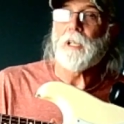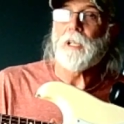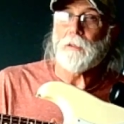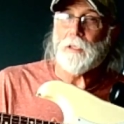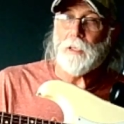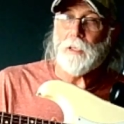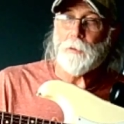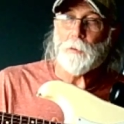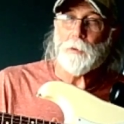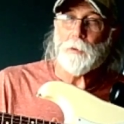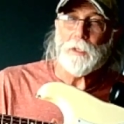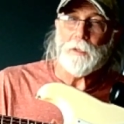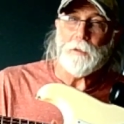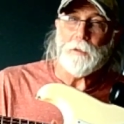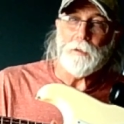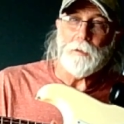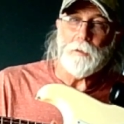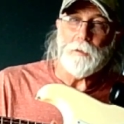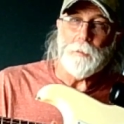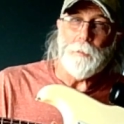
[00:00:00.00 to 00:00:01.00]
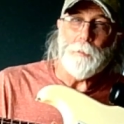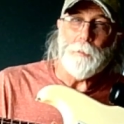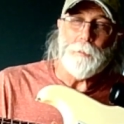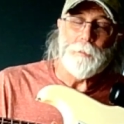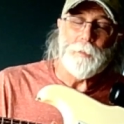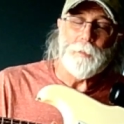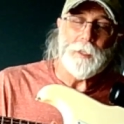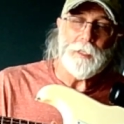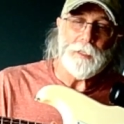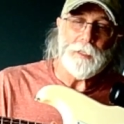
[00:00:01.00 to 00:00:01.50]
They were still
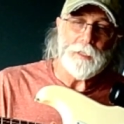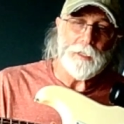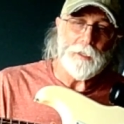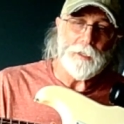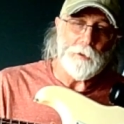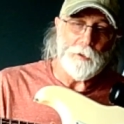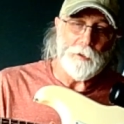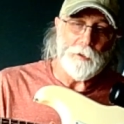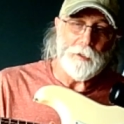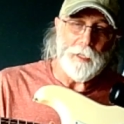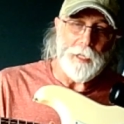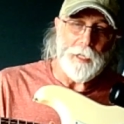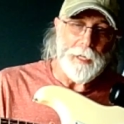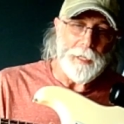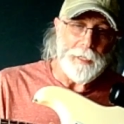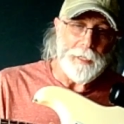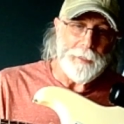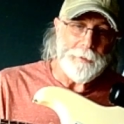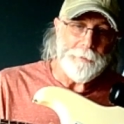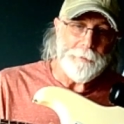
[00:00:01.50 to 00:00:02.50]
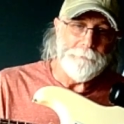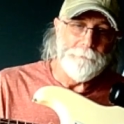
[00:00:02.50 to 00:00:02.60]
considered a